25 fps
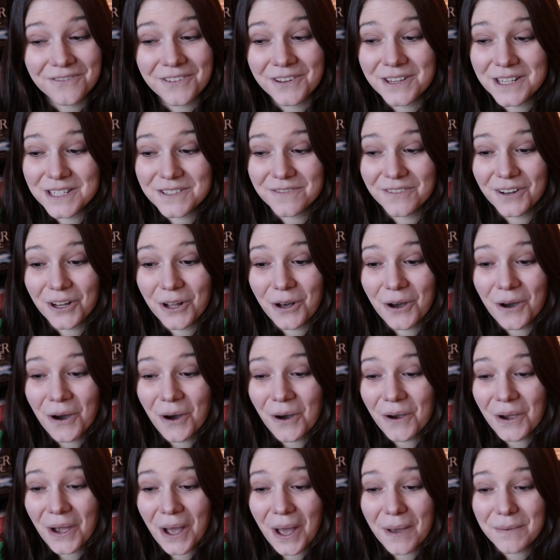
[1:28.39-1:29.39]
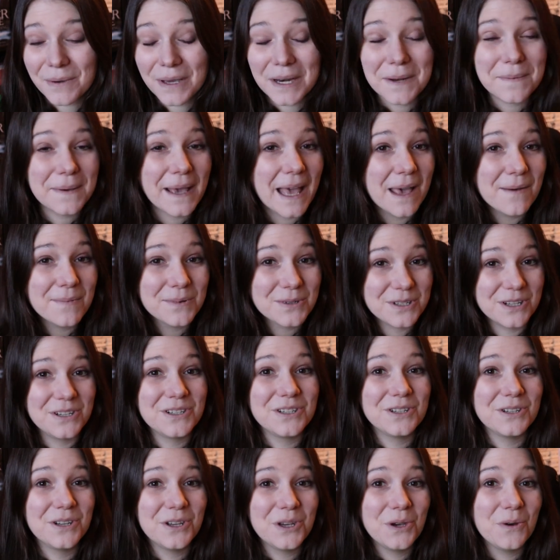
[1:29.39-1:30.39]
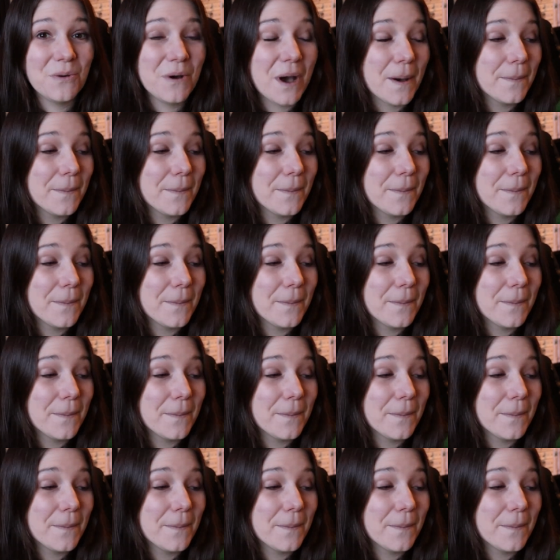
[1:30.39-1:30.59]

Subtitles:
for this vlog I'm going to be able to do,